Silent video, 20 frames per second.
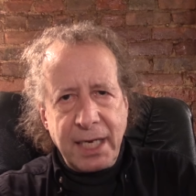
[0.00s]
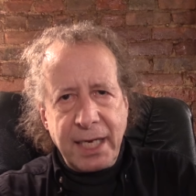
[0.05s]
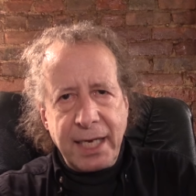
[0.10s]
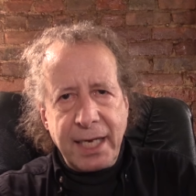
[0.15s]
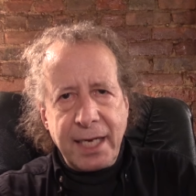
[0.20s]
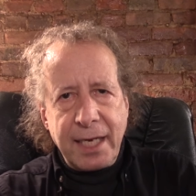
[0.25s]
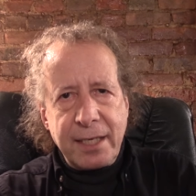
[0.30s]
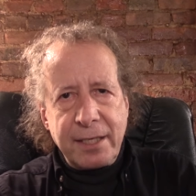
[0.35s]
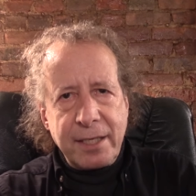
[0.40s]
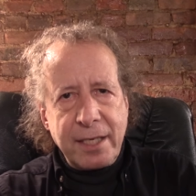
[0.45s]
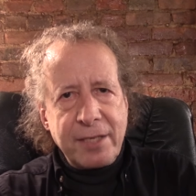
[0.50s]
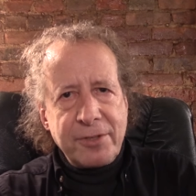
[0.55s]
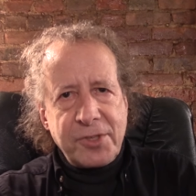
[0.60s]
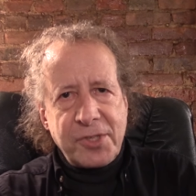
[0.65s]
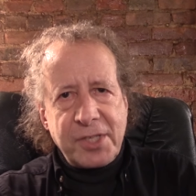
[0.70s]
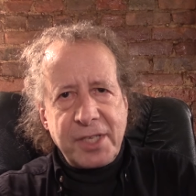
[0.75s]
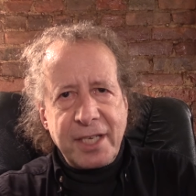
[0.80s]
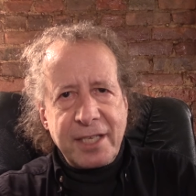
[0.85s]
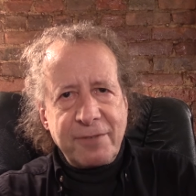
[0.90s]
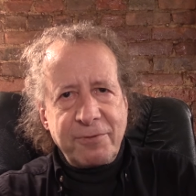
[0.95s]
And
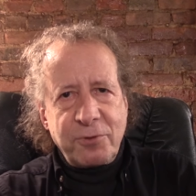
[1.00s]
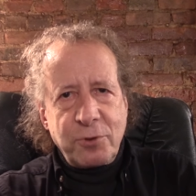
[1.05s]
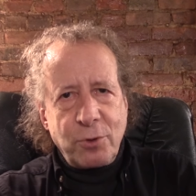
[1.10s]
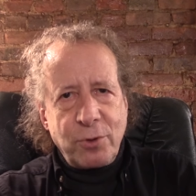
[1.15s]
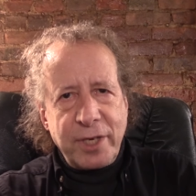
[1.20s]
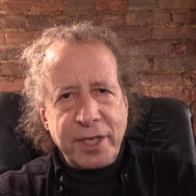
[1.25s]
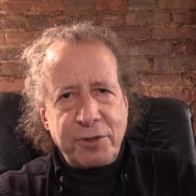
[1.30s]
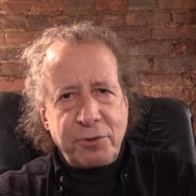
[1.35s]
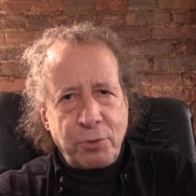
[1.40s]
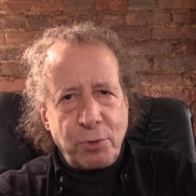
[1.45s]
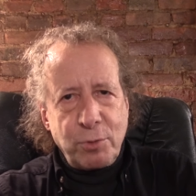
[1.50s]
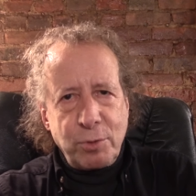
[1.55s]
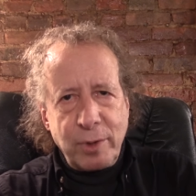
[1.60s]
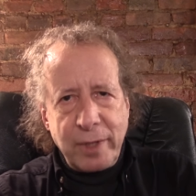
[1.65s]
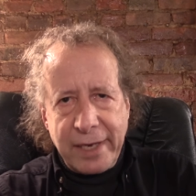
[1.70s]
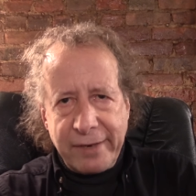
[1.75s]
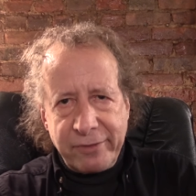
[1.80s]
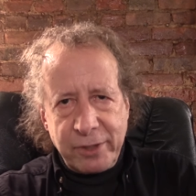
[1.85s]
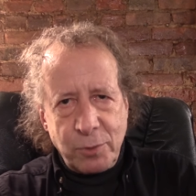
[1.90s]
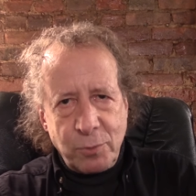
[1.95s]
instead of going through
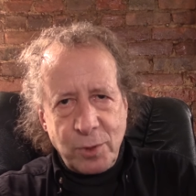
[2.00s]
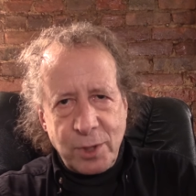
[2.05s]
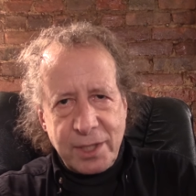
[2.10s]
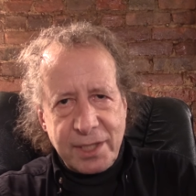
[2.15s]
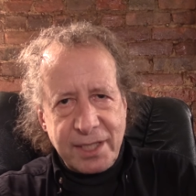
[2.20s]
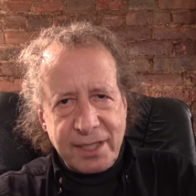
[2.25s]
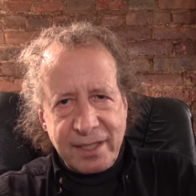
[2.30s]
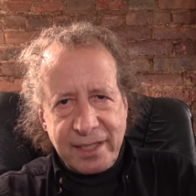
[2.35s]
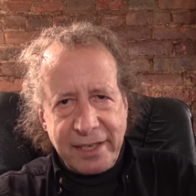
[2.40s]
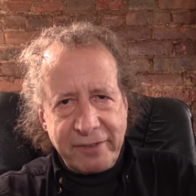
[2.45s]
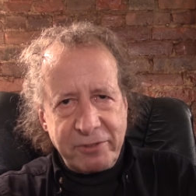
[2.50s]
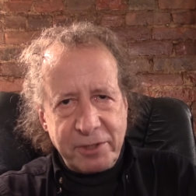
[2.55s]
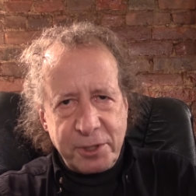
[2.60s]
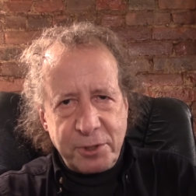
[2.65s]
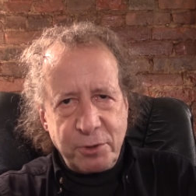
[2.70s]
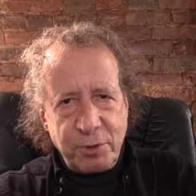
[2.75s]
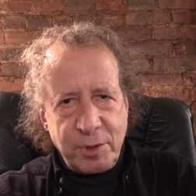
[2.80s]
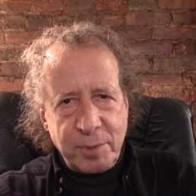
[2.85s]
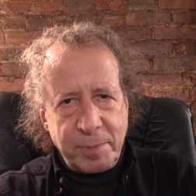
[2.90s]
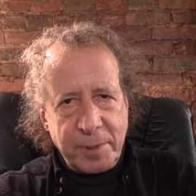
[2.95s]
level 1 and level
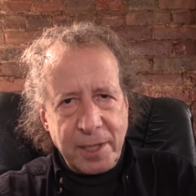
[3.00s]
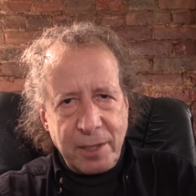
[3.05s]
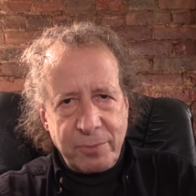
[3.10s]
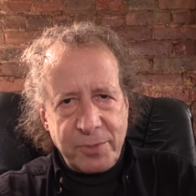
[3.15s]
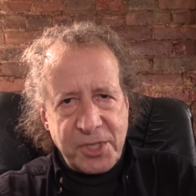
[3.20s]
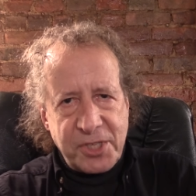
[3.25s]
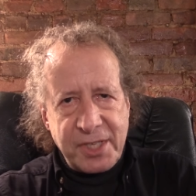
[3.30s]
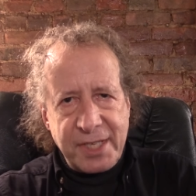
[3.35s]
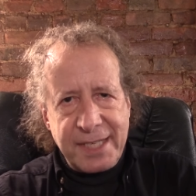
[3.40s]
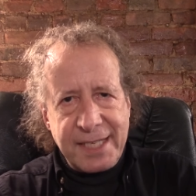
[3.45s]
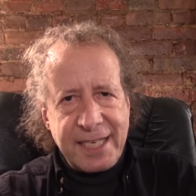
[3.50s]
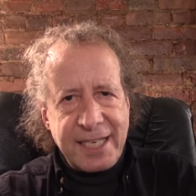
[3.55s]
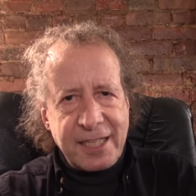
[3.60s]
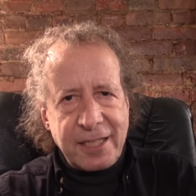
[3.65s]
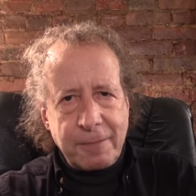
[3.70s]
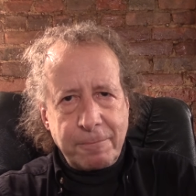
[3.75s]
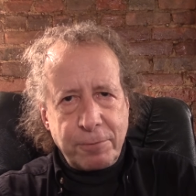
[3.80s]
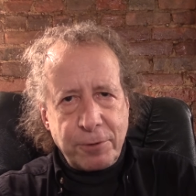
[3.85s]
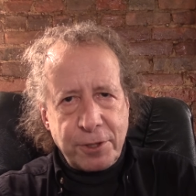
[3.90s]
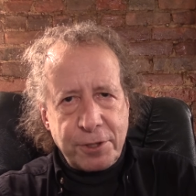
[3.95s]
2 diplomacy to
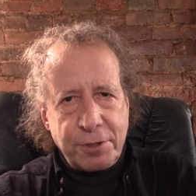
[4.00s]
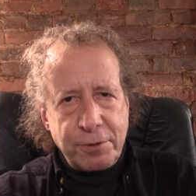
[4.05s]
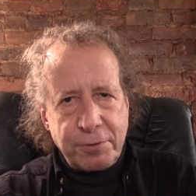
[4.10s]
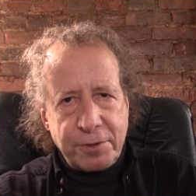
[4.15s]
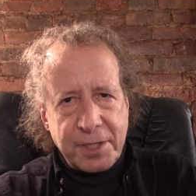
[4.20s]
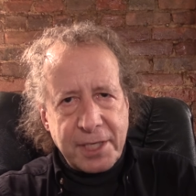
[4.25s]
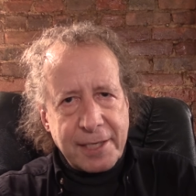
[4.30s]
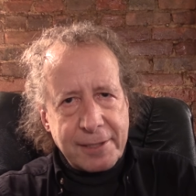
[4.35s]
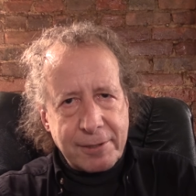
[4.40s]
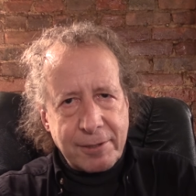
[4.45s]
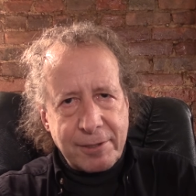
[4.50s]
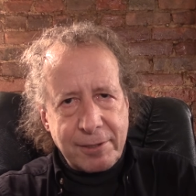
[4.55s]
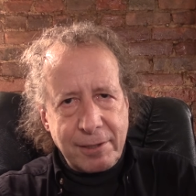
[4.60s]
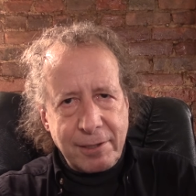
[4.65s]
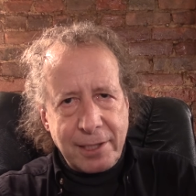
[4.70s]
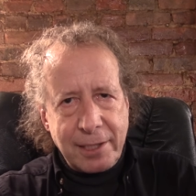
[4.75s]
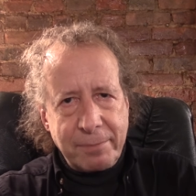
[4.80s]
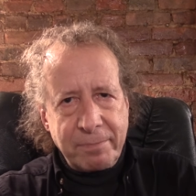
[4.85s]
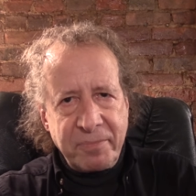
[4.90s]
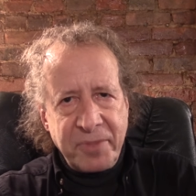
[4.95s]
get the book to Dr.
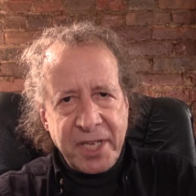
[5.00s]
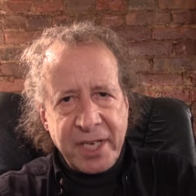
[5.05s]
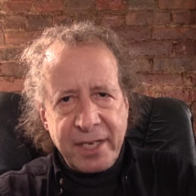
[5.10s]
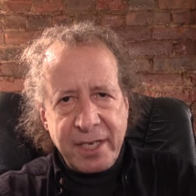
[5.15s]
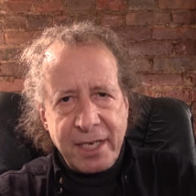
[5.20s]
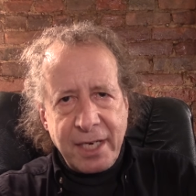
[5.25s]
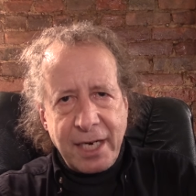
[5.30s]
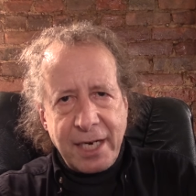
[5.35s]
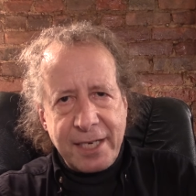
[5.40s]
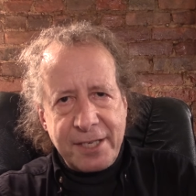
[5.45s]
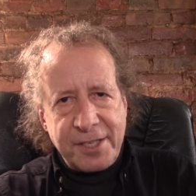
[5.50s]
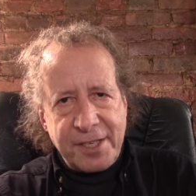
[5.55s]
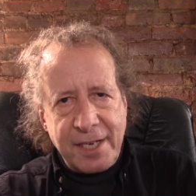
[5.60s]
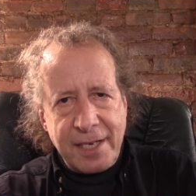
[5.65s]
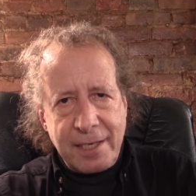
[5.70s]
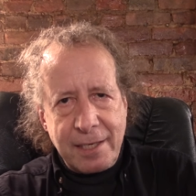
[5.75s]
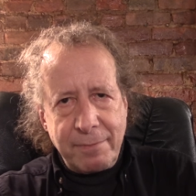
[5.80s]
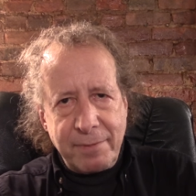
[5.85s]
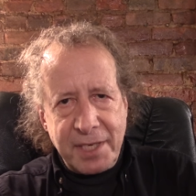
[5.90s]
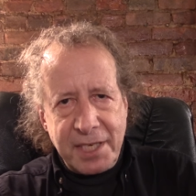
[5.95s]
Kalam, I
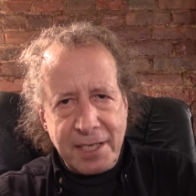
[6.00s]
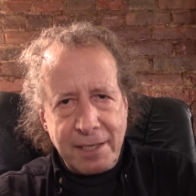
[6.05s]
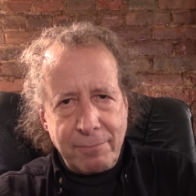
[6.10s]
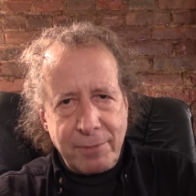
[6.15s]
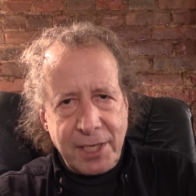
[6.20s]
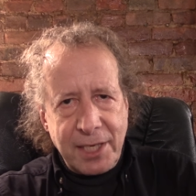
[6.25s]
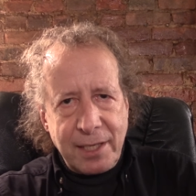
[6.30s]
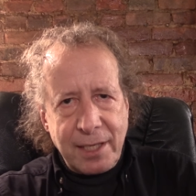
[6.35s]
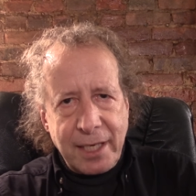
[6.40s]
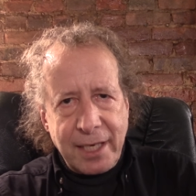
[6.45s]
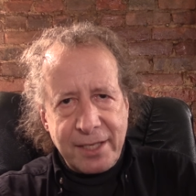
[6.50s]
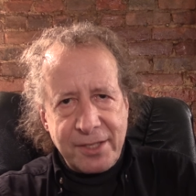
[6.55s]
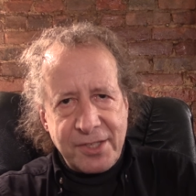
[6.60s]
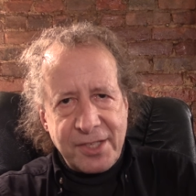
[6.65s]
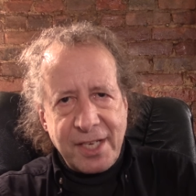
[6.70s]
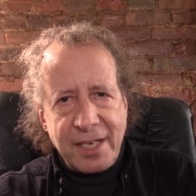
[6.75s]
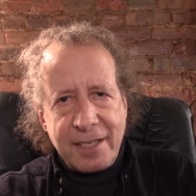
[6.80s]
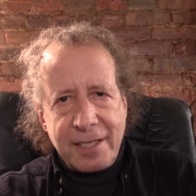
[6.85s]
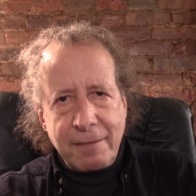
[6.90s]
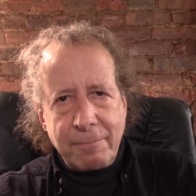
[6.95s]
sent him an email and
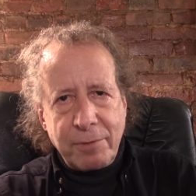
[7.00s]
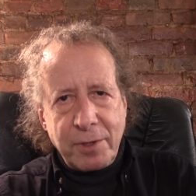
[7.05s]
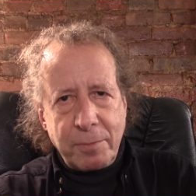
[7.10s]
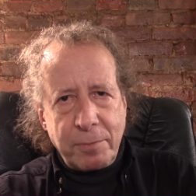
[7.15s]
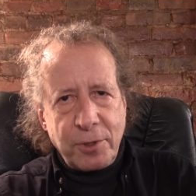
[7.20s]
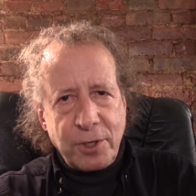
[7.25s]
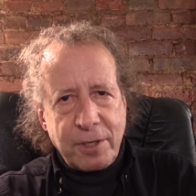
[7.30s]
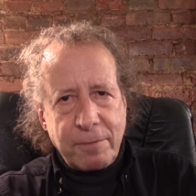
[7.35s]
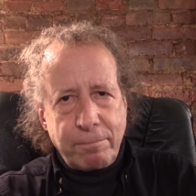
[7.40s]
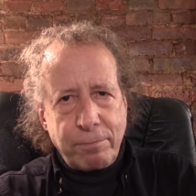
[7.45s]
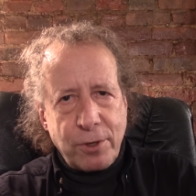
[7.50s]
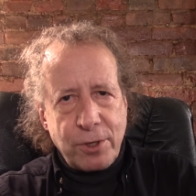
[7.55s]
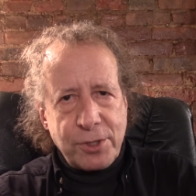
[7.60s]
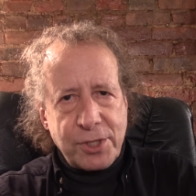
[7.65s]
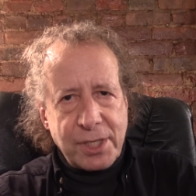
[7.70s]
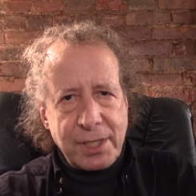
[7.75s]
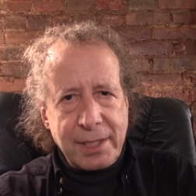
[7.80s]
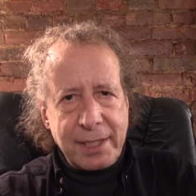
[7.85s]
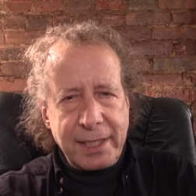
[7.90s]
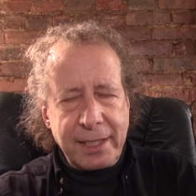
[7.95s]
sent him the book
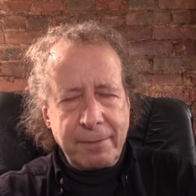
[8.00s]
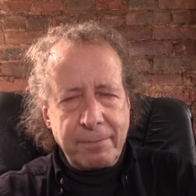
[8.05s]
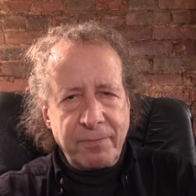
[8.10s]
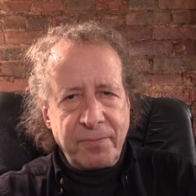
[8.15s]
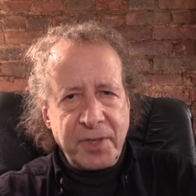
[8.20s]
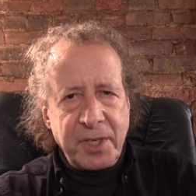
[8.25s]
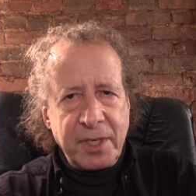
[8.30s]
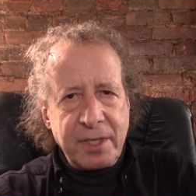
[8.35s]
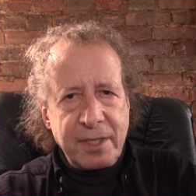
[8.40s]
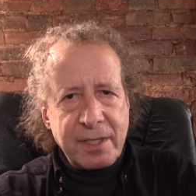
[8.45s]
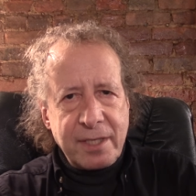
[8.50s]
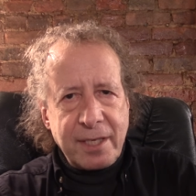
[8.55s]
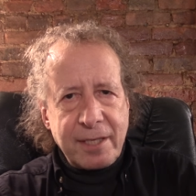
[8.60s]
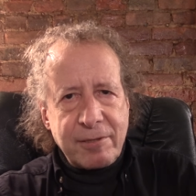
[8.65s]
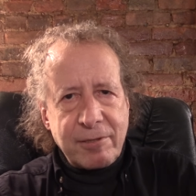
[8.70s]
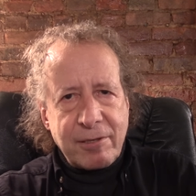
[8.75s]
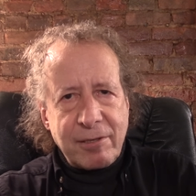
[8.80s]
personally. Dr.